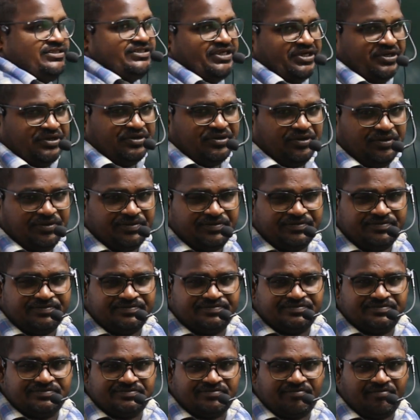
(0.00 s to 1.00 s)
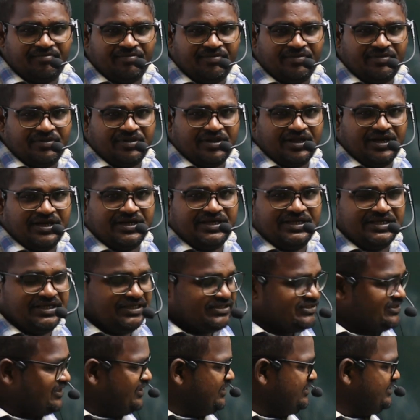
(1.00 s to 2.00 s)
Genco,
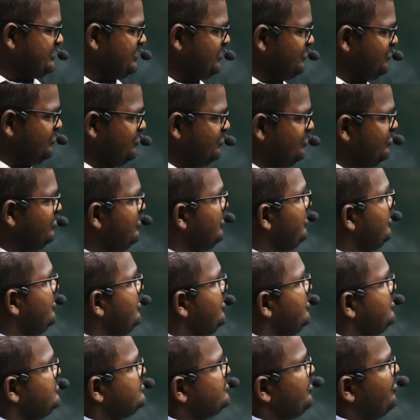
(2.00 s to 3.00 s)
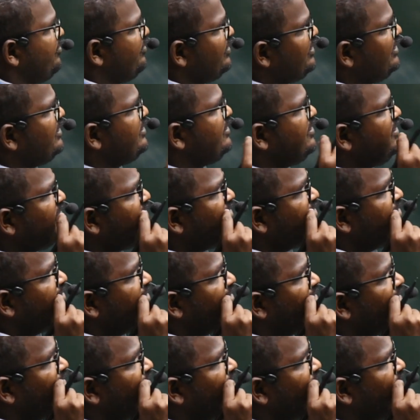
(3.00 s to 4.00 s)
TSE Genco. So here
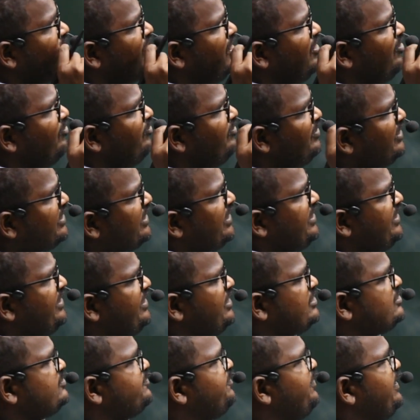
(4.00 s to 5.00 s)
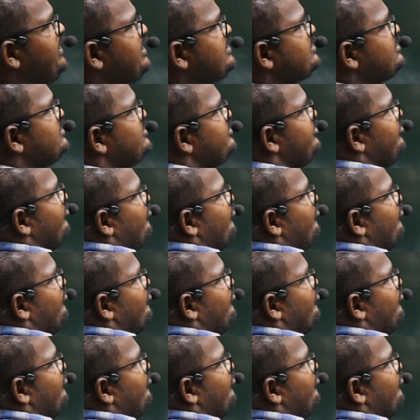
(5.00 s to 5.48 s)
uh, we can expect